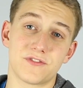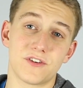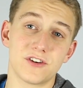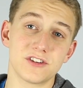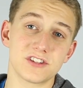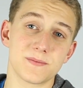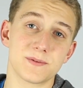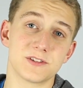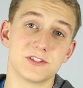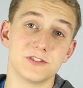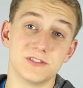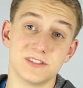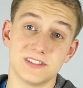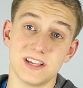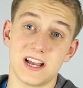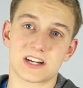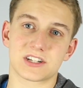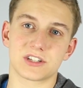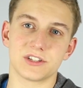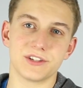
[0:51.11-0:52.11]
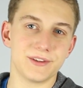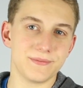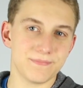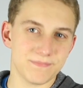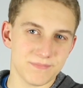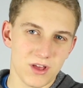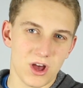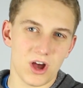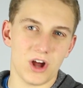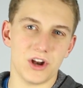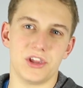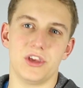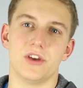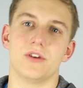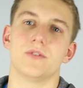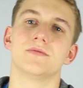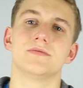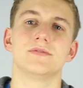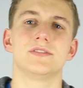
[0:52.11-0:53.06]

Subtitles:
first episode is actually audio.